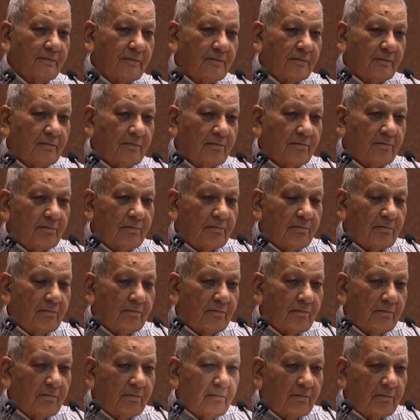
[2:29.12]

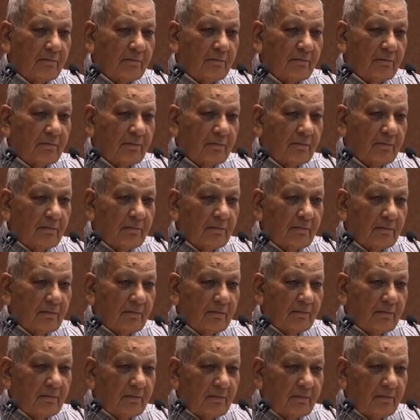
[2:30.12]

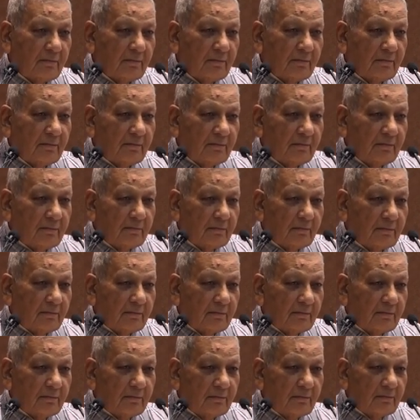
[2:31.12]

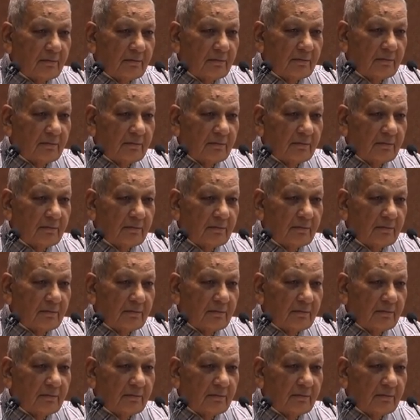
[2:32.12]
No one is speaking in this clip.